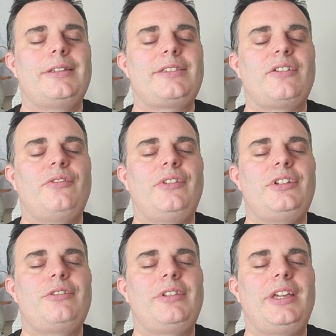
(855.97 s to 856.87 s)
So
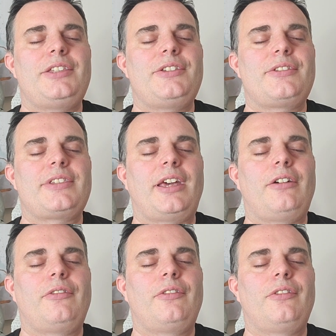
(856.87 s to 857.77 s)
visualize
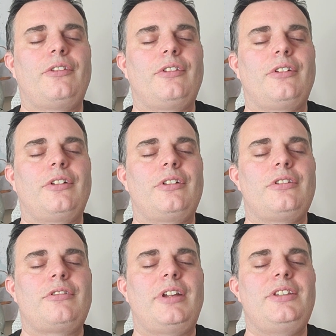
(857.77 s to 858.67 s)
yourself.
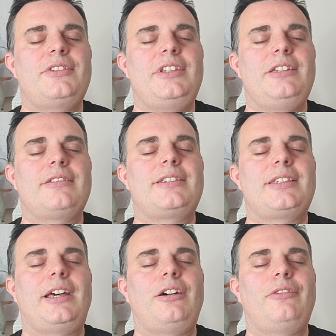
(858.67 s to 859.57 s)
Try to see
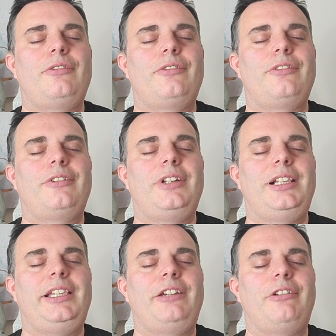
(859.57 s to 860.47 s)
yourself
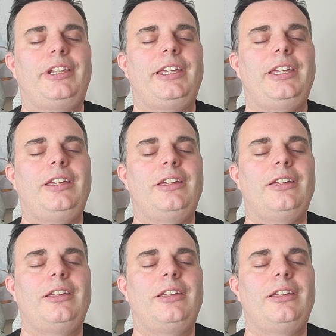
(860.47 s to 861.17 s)
clearly